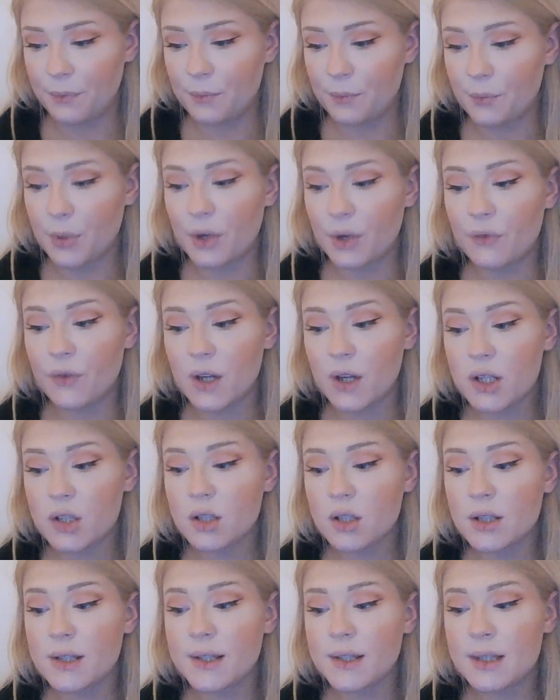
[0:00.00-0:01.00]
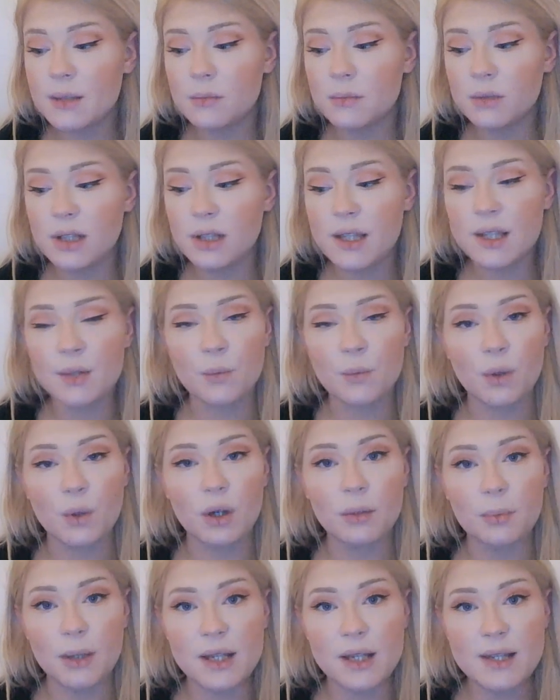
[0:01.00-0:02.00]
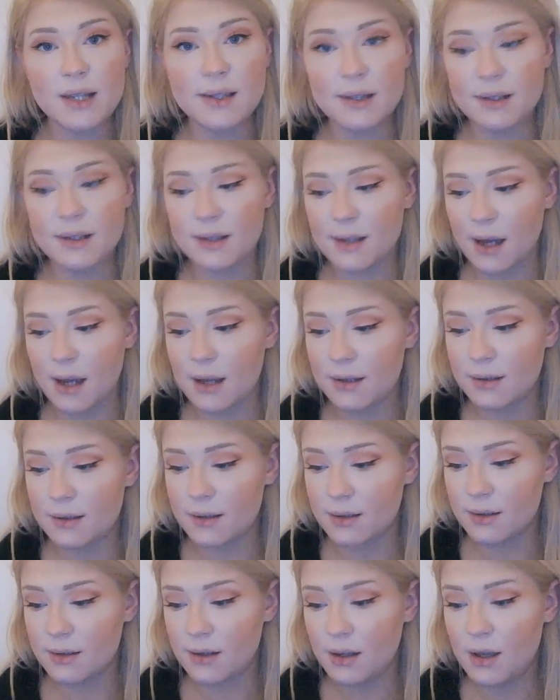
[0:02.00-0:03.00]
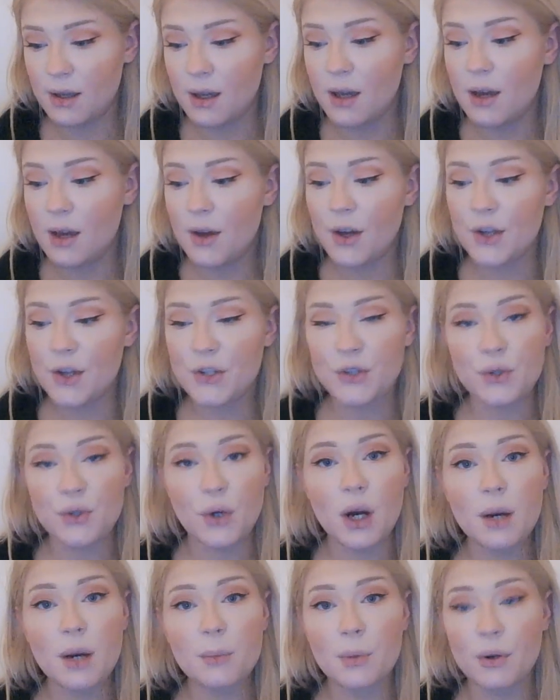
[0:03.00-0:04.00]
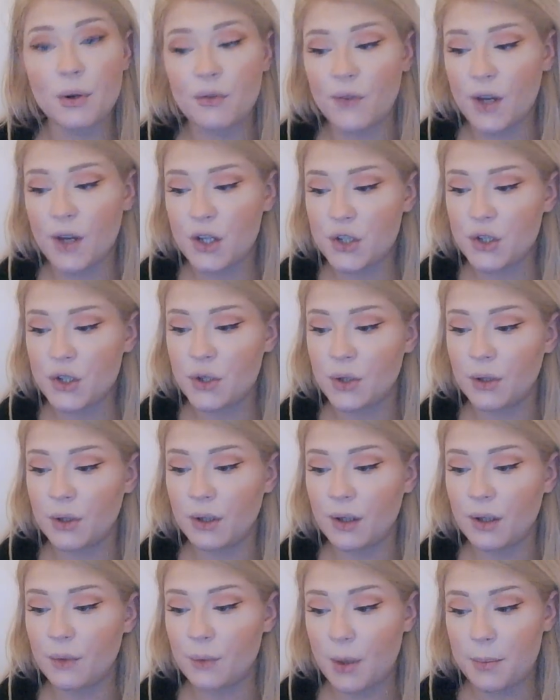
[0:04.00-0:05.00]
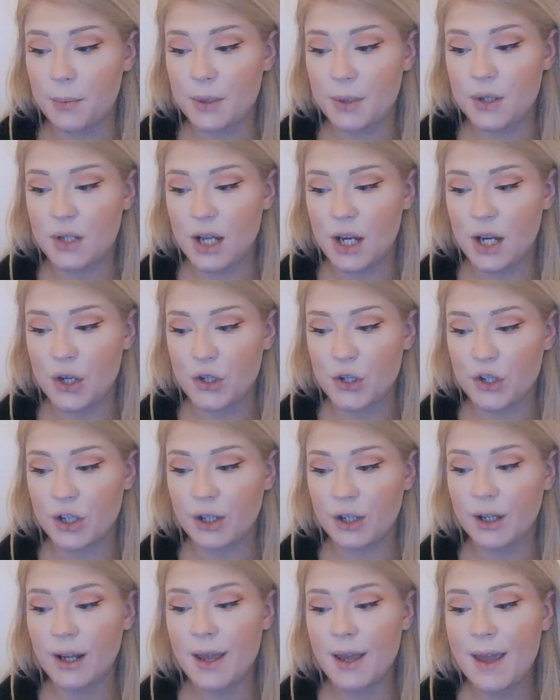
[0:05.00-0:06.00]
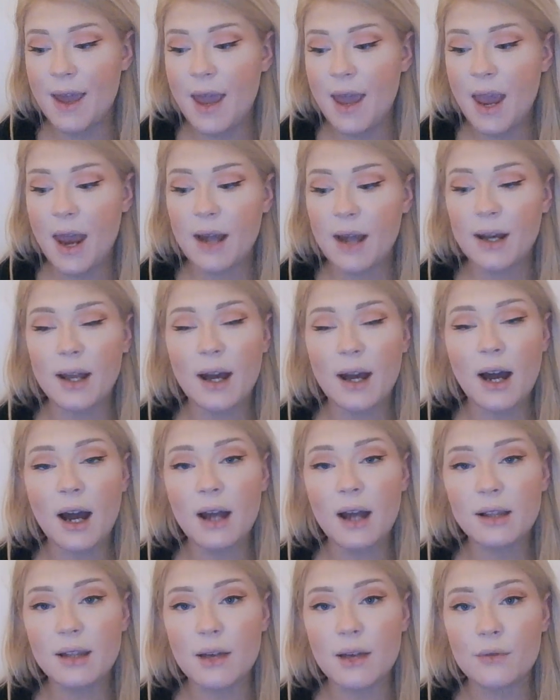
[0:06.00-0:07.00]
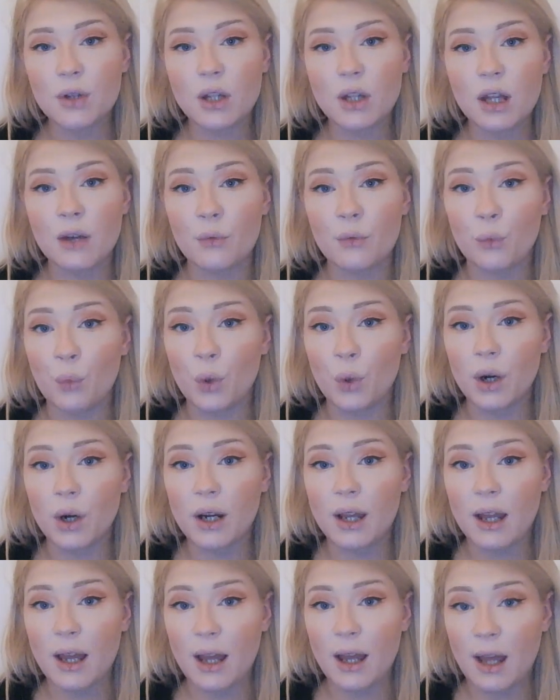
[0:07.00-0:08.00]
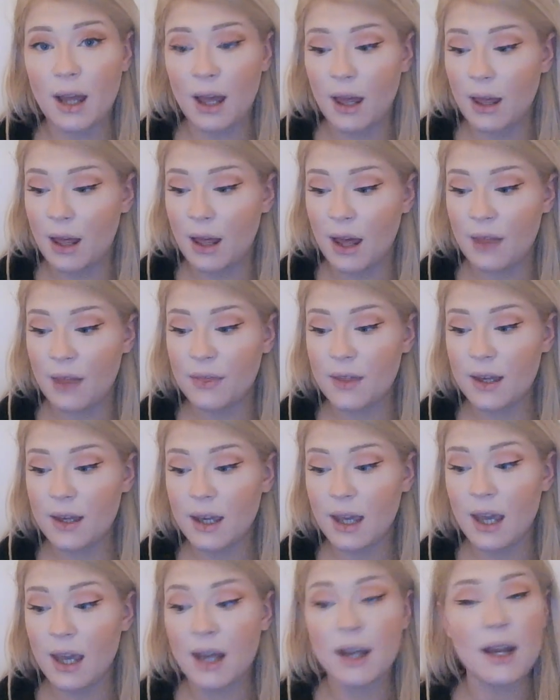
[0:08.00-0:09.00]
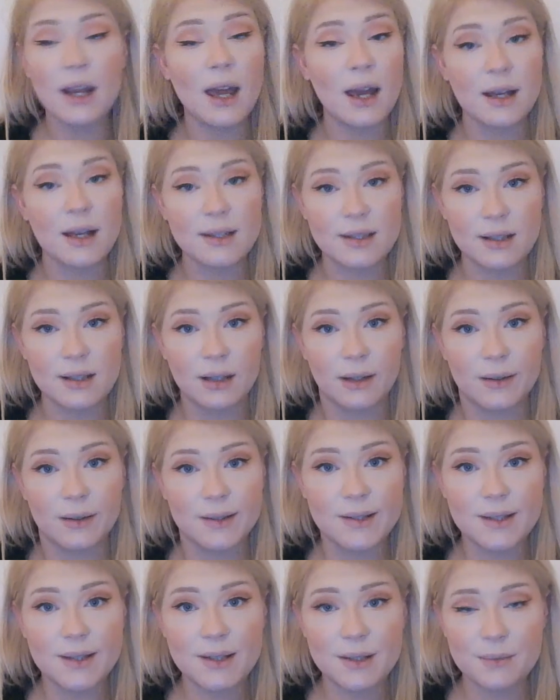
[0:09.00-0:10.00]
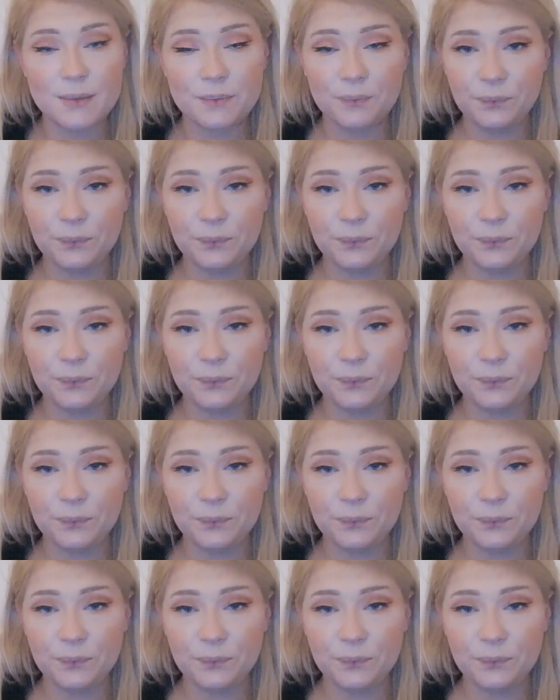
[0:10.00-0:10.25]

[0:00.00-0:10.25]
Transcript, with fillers: Professionalism leads to workplace success, a strong professional reputation, and a high level of work ethic and excellence.